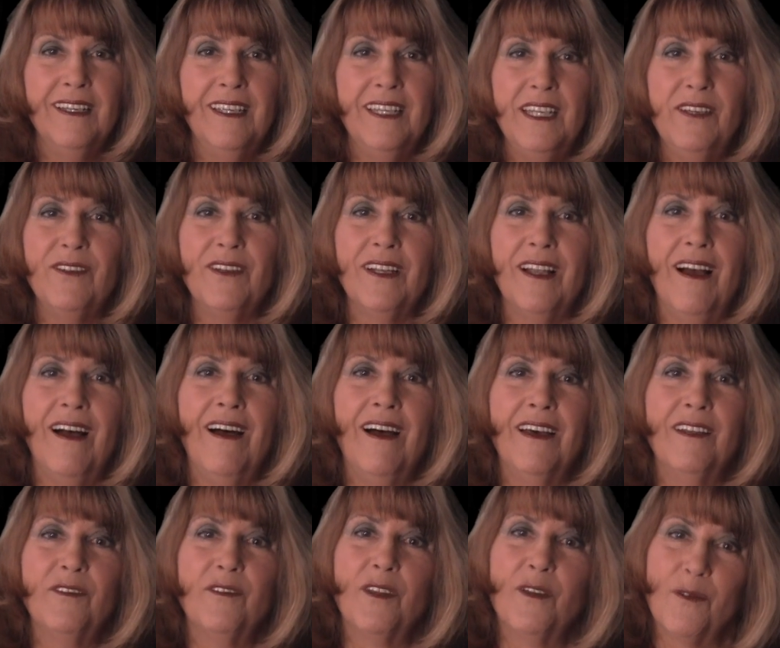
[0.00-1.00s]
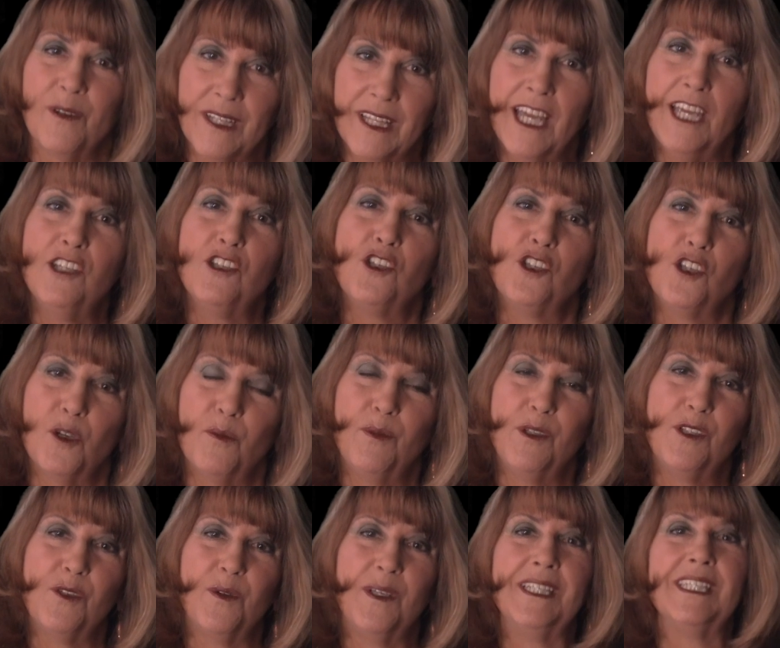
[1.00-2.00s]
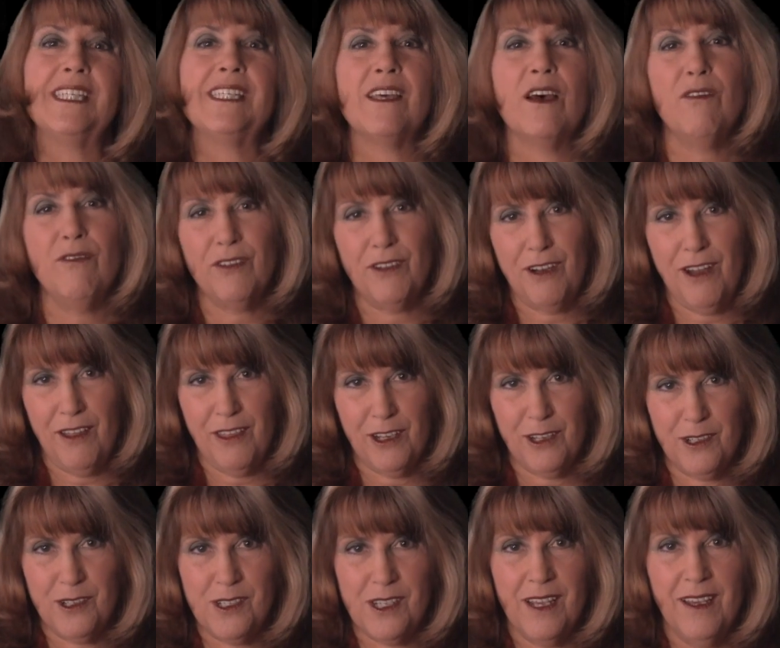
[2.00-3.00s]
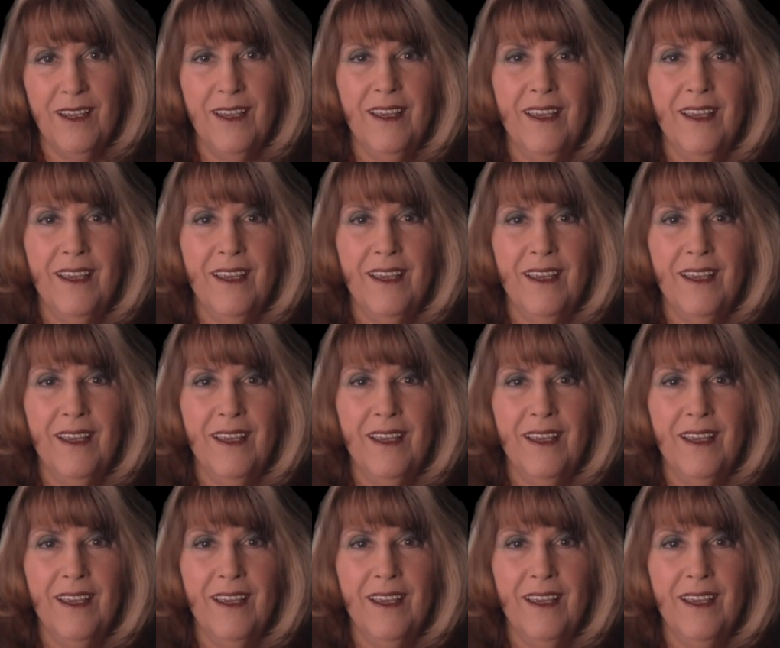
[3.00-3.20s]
even on the relationship between self and others.